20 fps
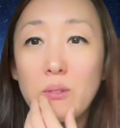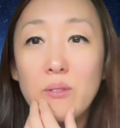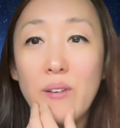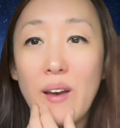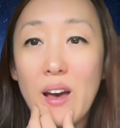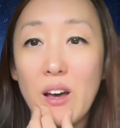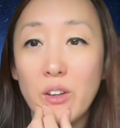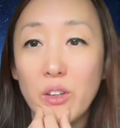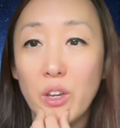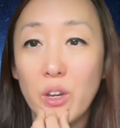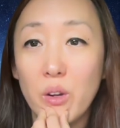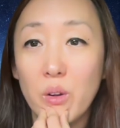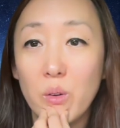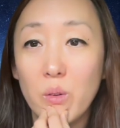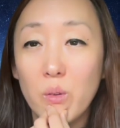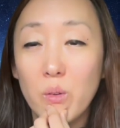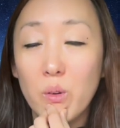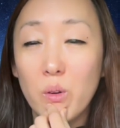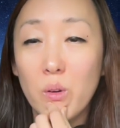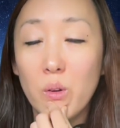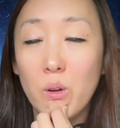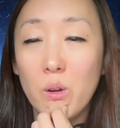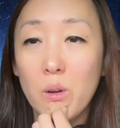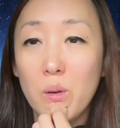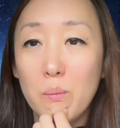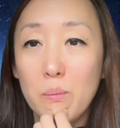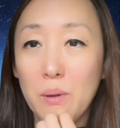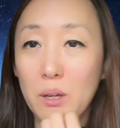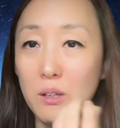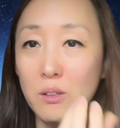value,
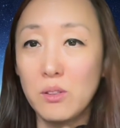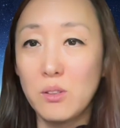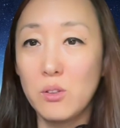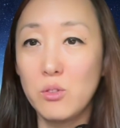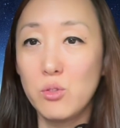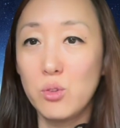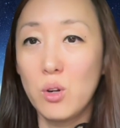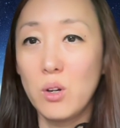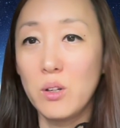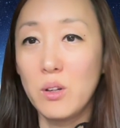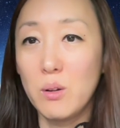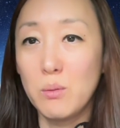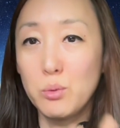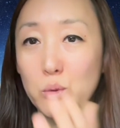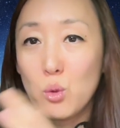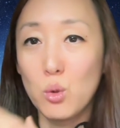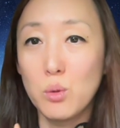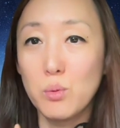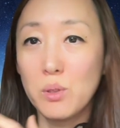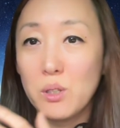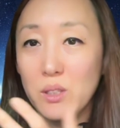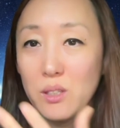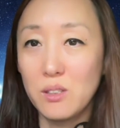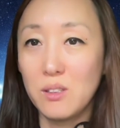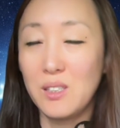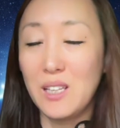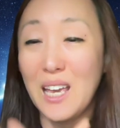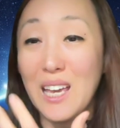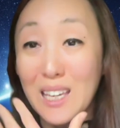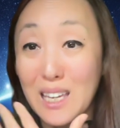because the drug absorption is
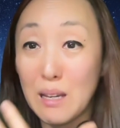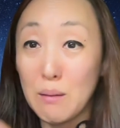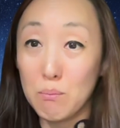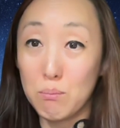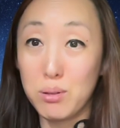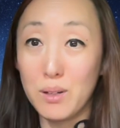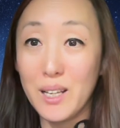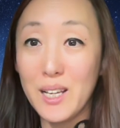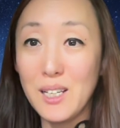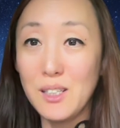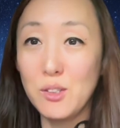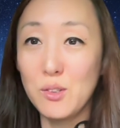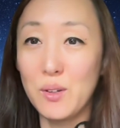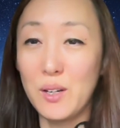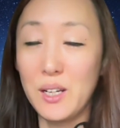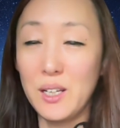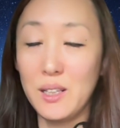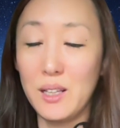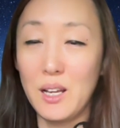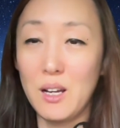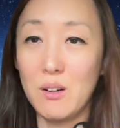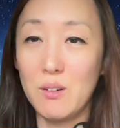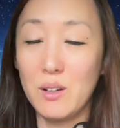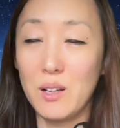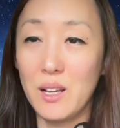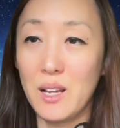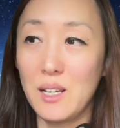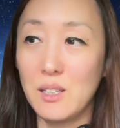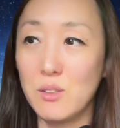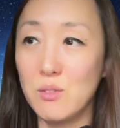taking place right now. It
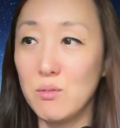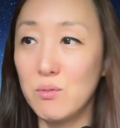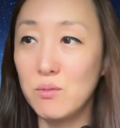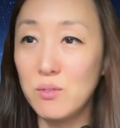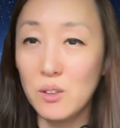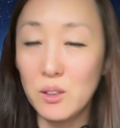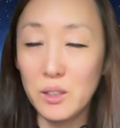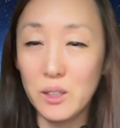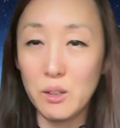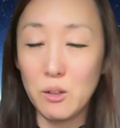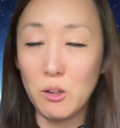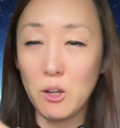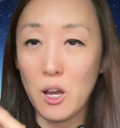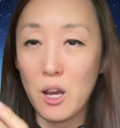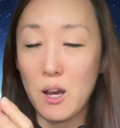hasn't fully